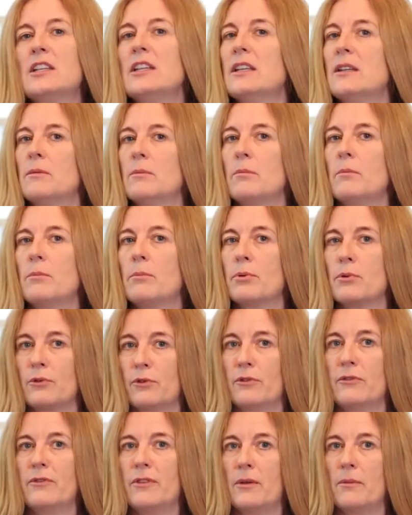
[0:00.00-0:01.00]
to
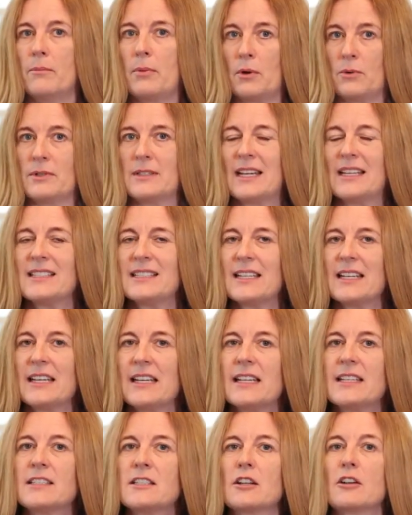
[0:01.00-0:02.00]
improve the bone
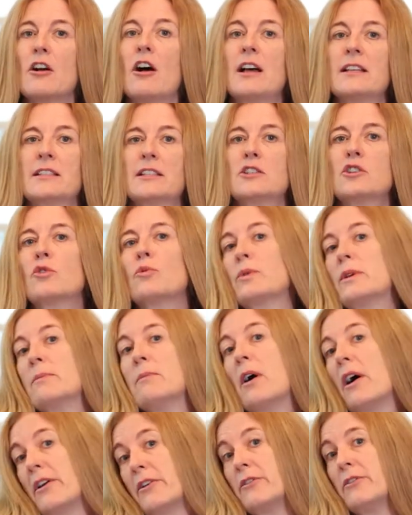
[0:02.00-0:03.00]
density is to cause it to
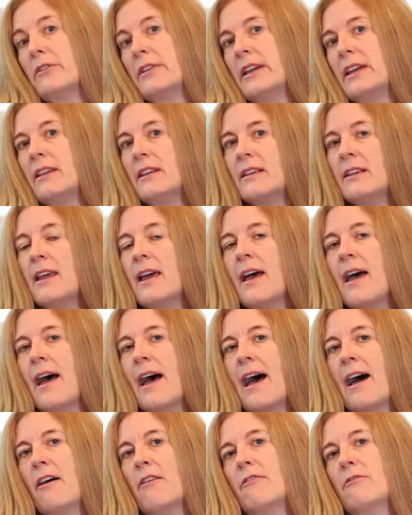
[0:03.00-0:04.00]
remodel. And
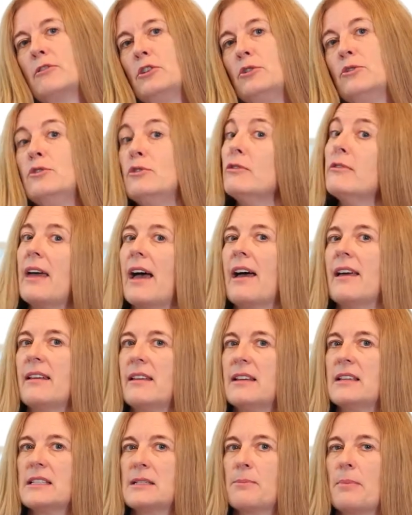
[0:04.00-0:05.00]
how you do
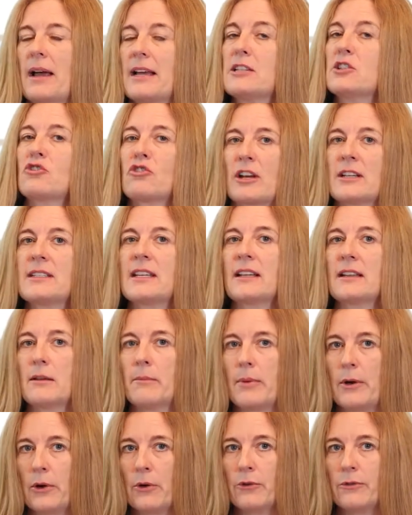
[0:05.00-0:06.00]
that is by stressing
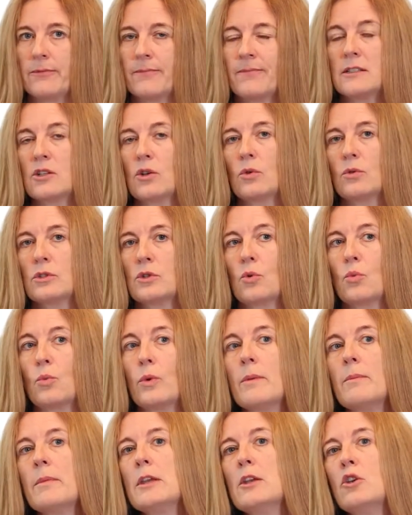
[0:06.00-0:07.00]
the bone. So
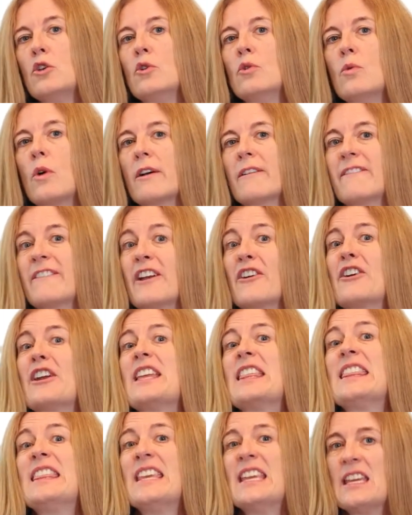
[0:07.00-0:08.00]
women who are
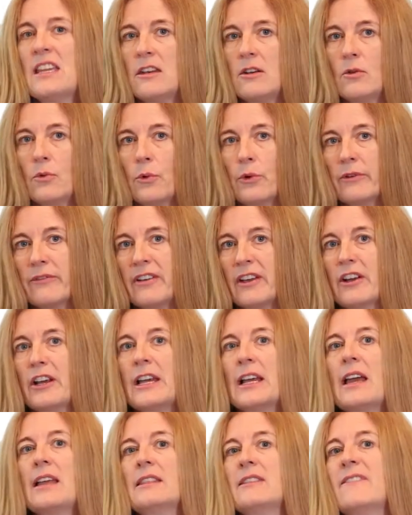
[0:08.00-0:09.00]
very thin or
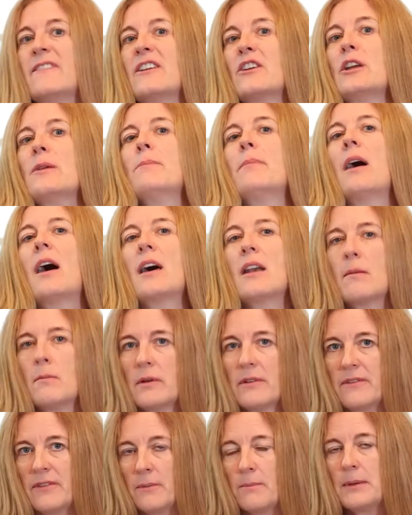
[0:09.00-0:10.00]
at the very bottom
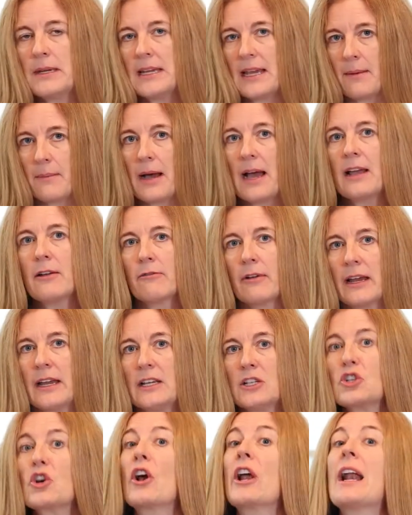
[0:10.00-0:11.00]
of the BMI
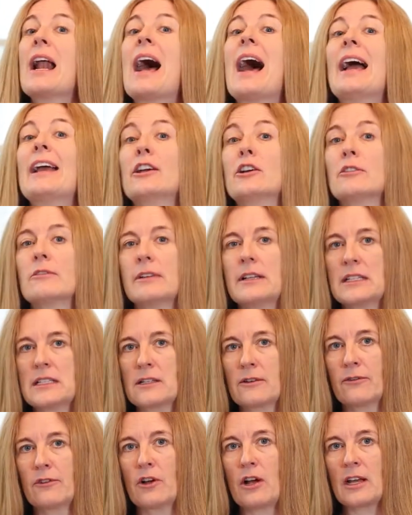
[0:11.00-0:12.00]
range are at higher
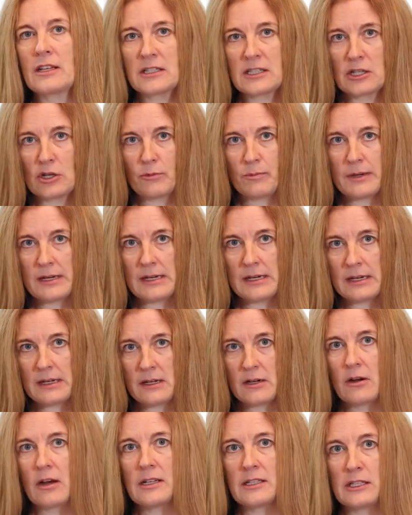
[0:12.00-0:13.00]
risk for osteopenia
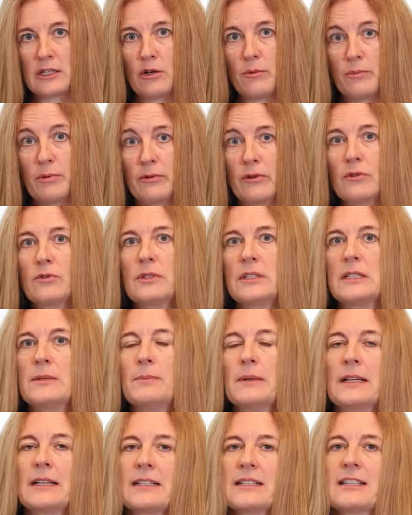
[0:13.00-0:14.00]
and osteoporosis
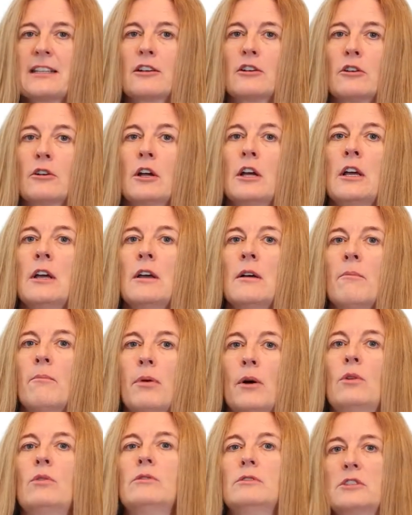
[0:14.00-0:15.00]
because their
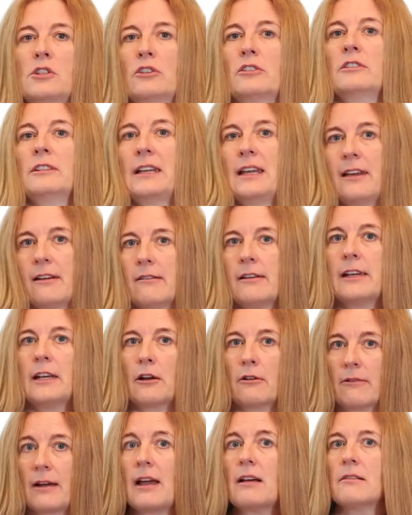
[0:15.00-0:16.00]
bones aren't
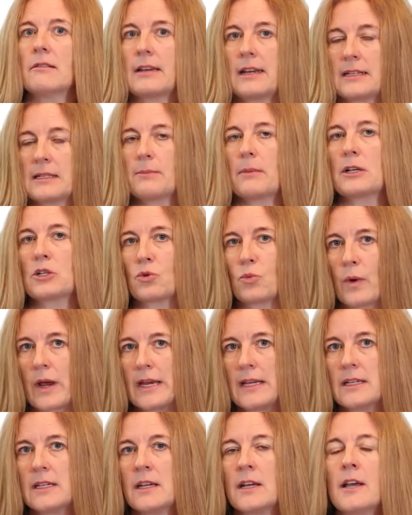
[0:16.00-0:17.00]
carrying around as much
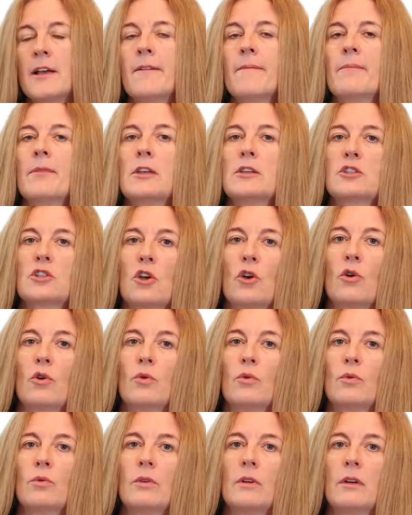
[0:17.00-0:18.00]
weight.
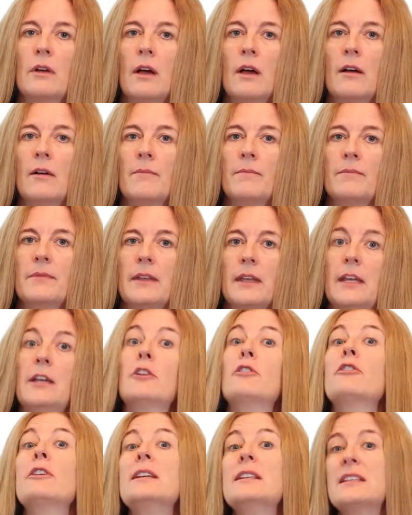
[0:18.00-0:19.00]
So
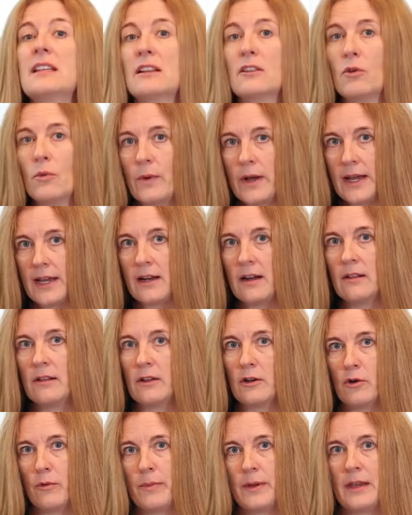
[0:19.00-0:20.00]
increasing the weight a
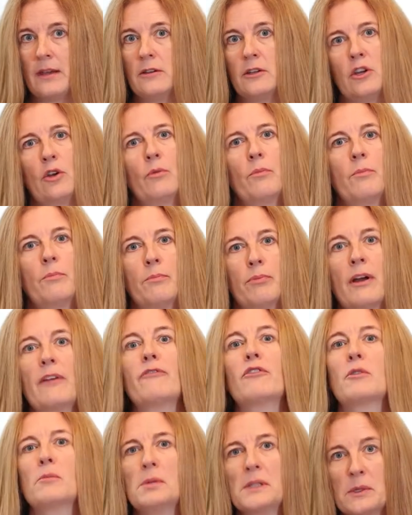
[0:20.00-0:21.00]
little bit,
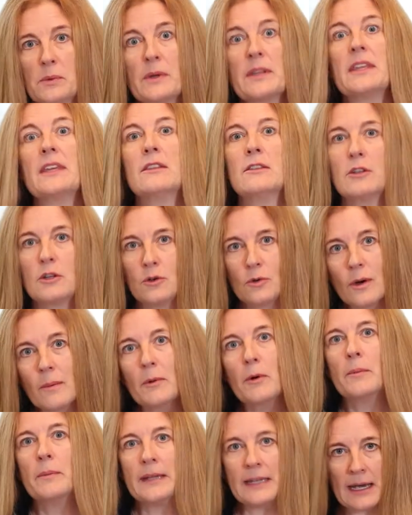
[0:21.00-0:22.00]
preferably within the
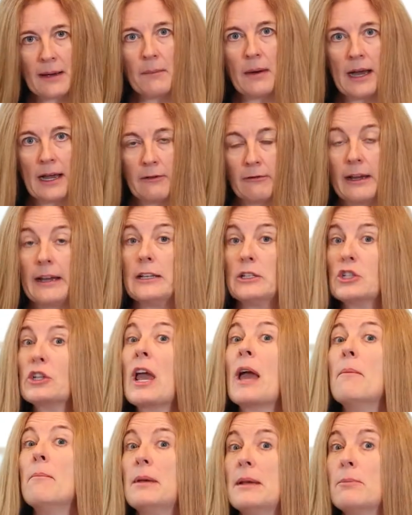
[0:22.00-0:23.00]
normal BMI range,
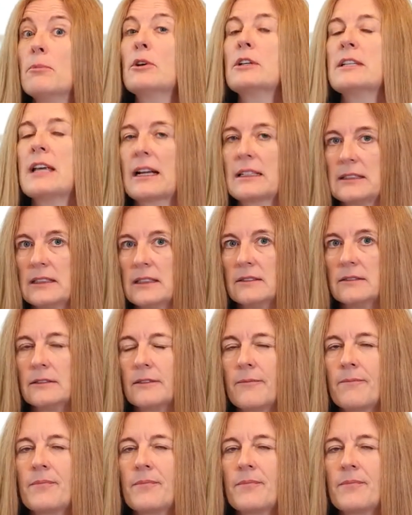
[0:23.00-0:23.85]
can be protective.